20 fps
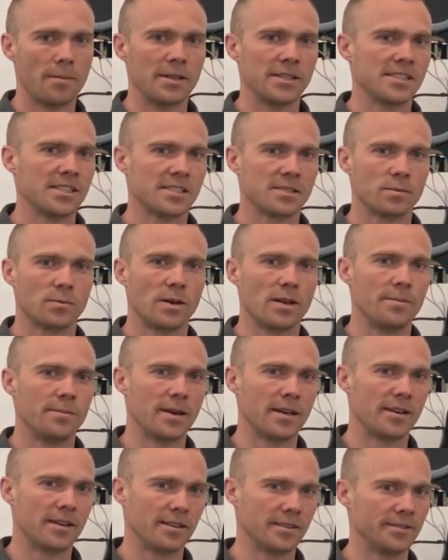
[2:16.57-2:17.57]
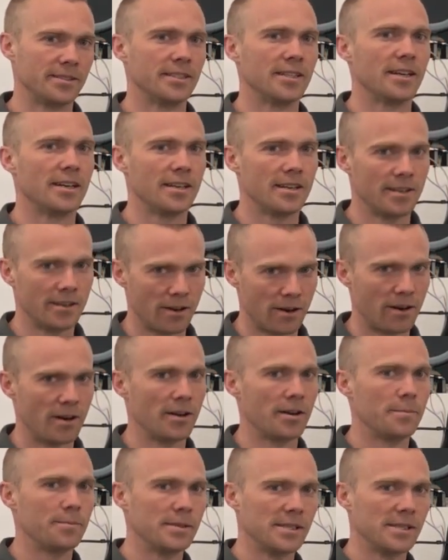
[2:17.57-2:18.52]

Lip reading: is just way better done on a